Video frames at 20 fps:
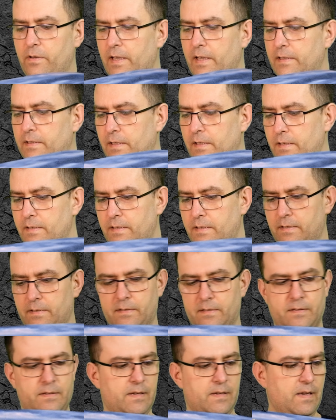at this
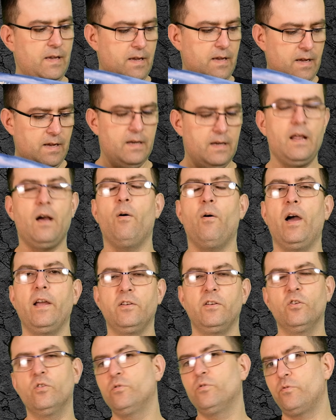now i
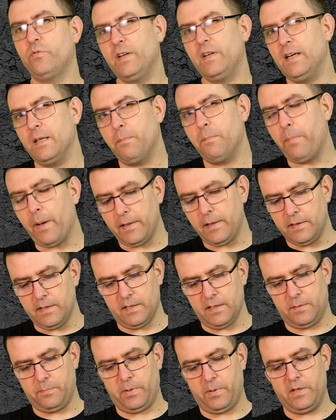don't really pat
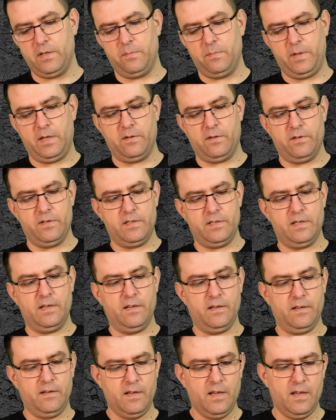this print because
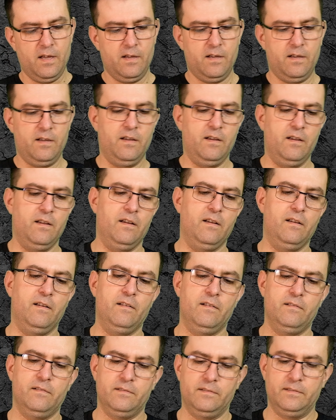uh, uh,
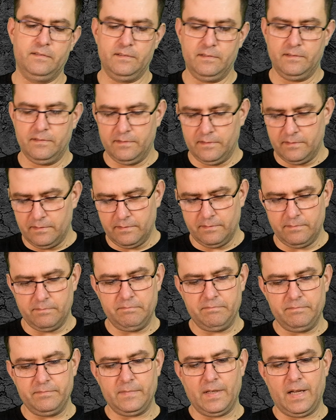
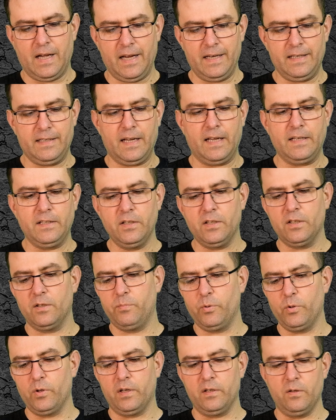I, I didn't
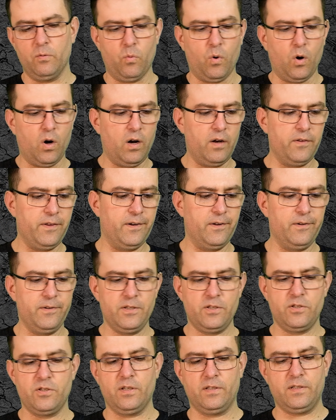put on the wall, you know,
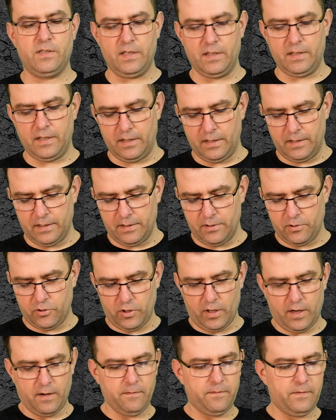it's just sitting in the
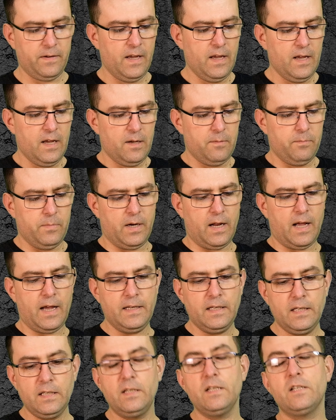shelf. But I
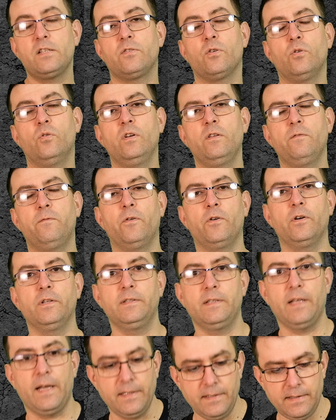did this only for a
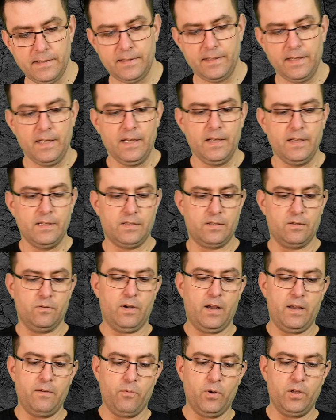test. So
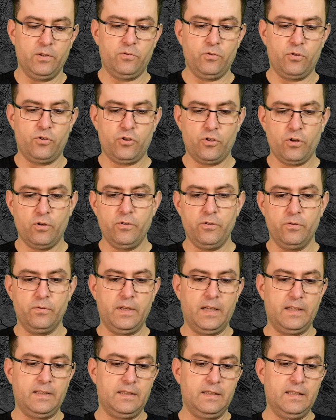I want to show you
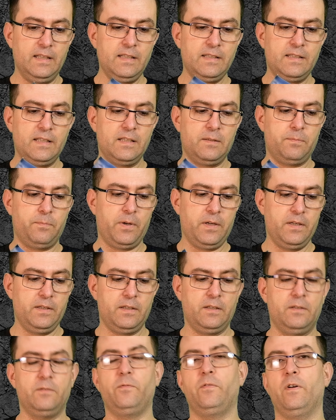that this is
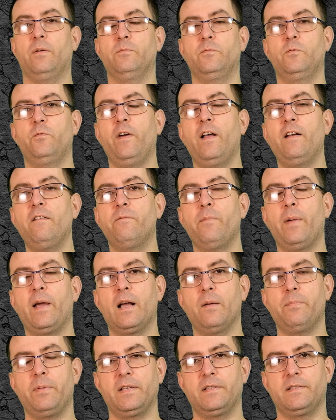printed from 12
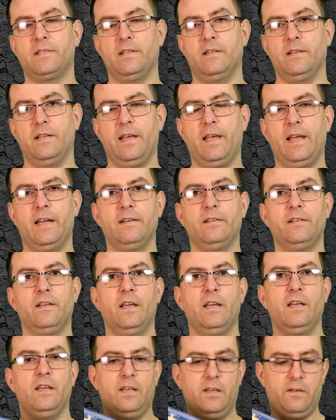megapixel. And
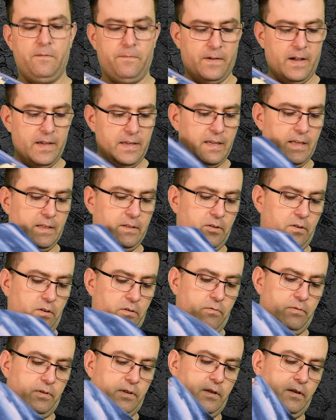if I get
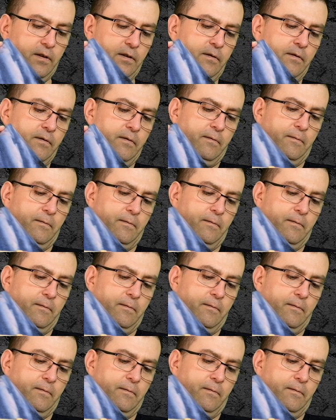closer,